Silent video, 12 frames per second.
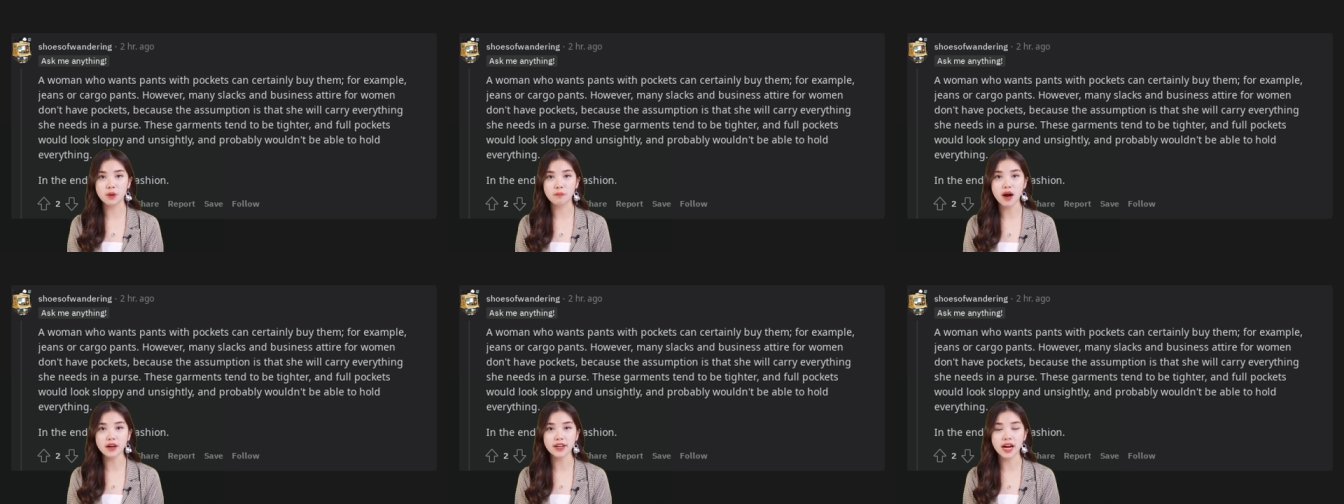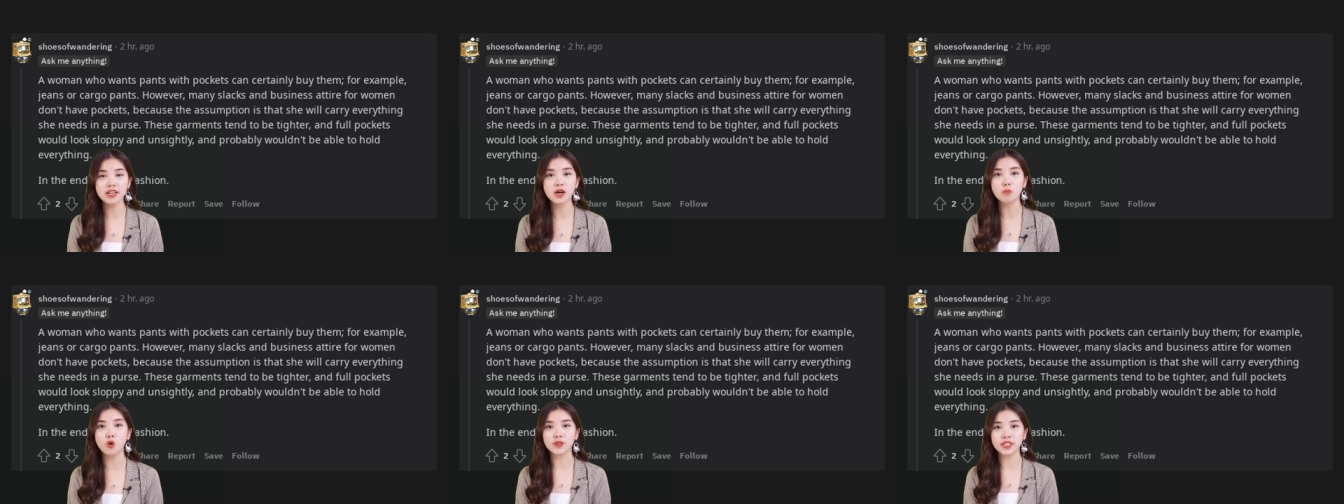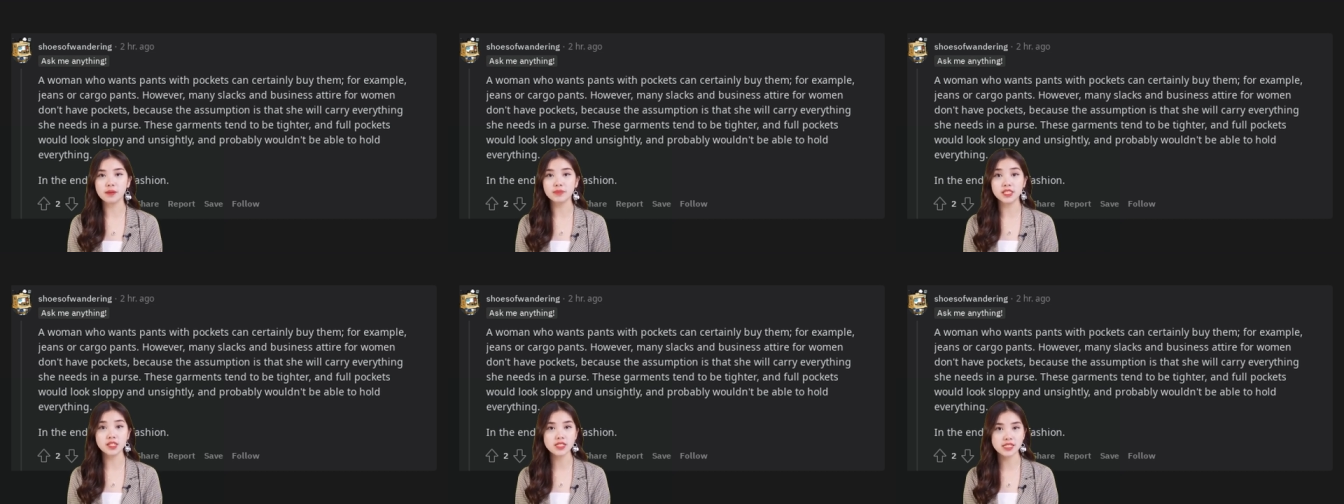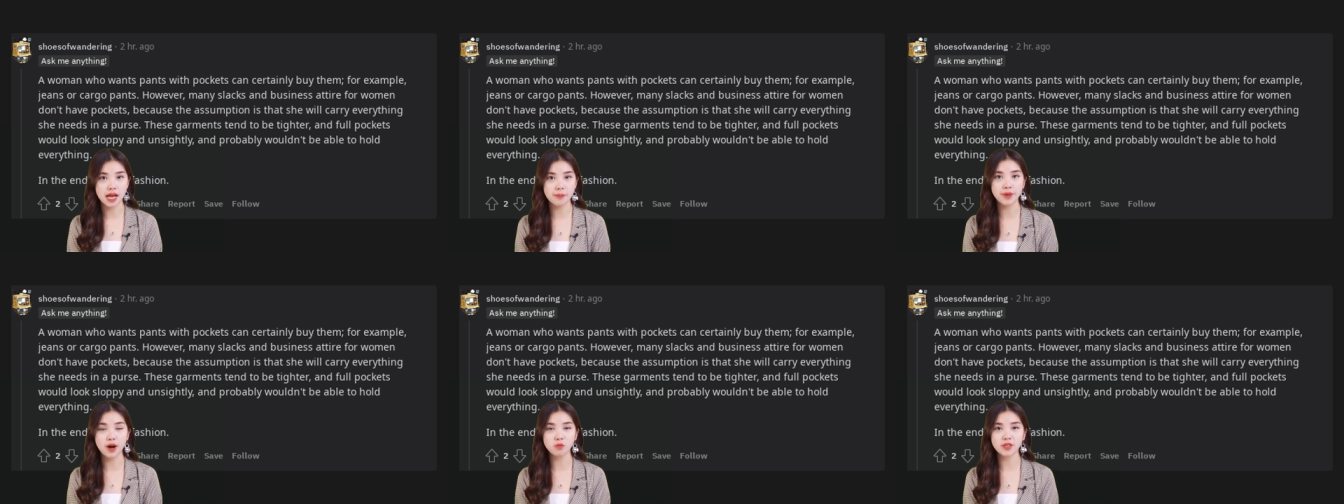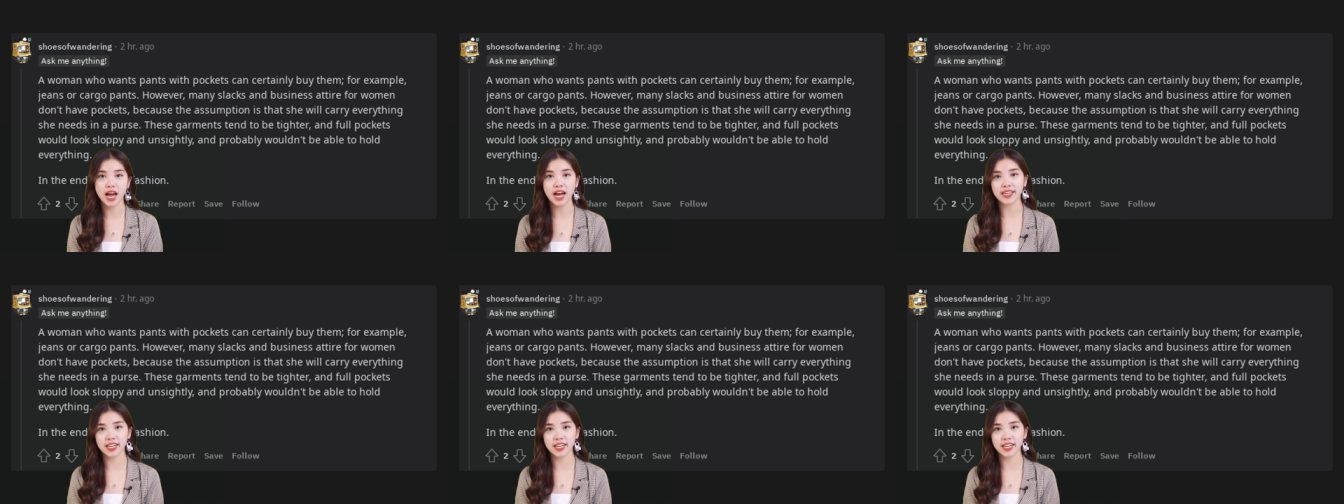However, many slacks and